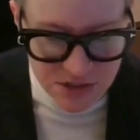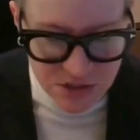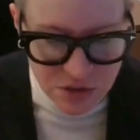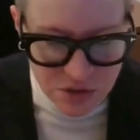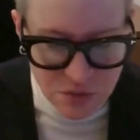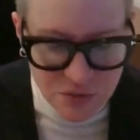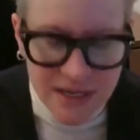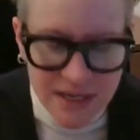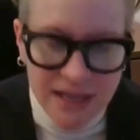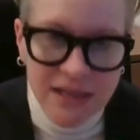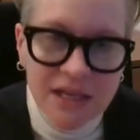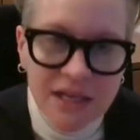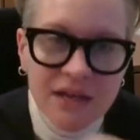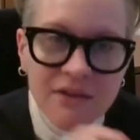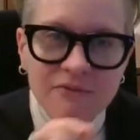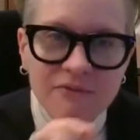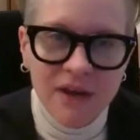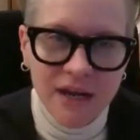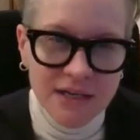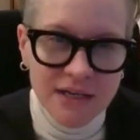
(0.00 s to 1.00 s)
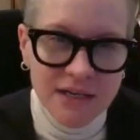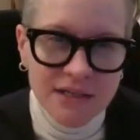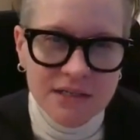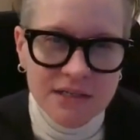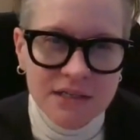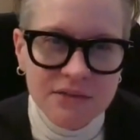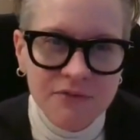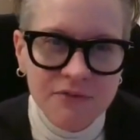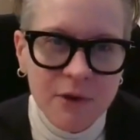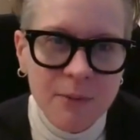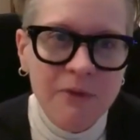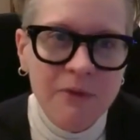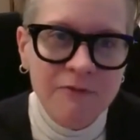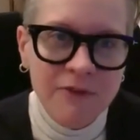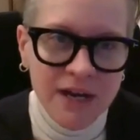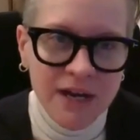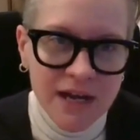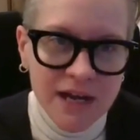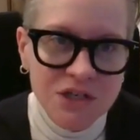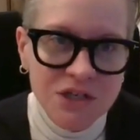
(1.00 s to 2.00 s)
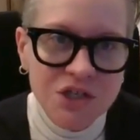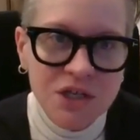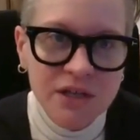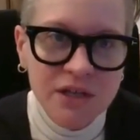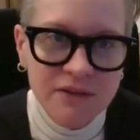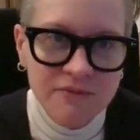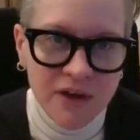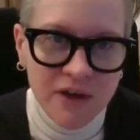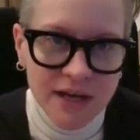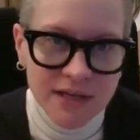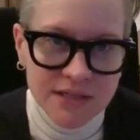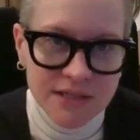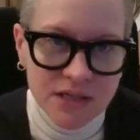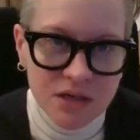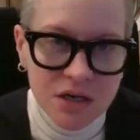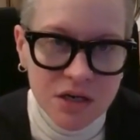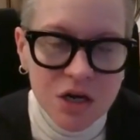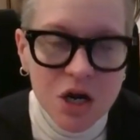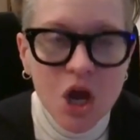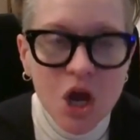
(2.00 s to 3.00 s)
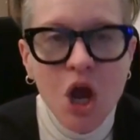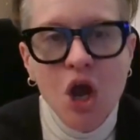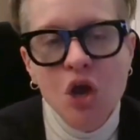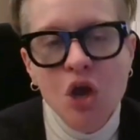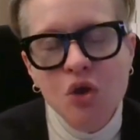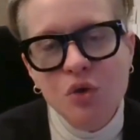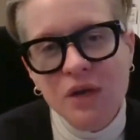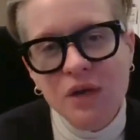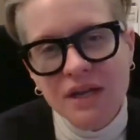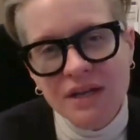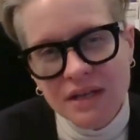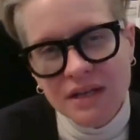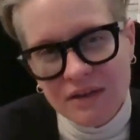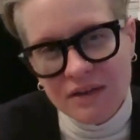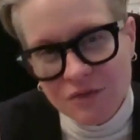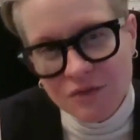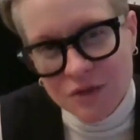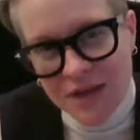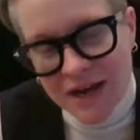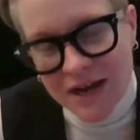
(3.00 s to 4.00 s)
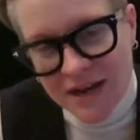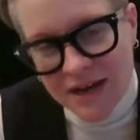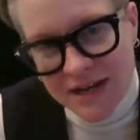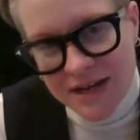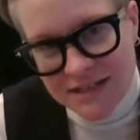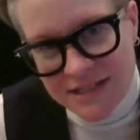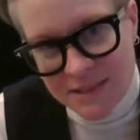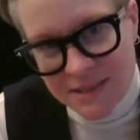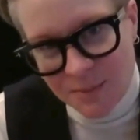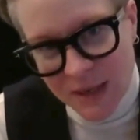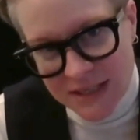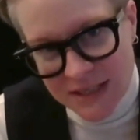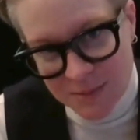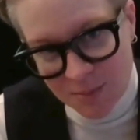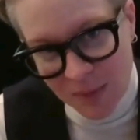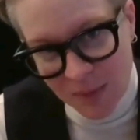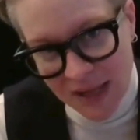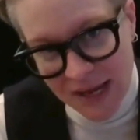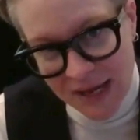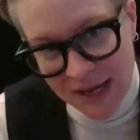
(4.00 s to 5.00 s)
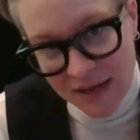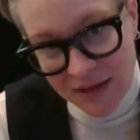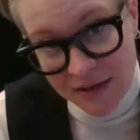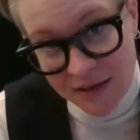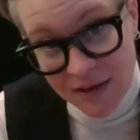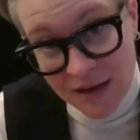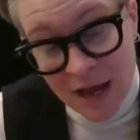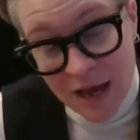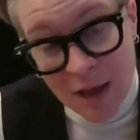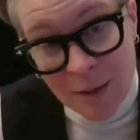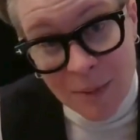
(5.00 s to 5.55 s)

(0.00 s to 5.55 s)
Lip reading: is to get the advice from a financial advisor who can give you that customized plan.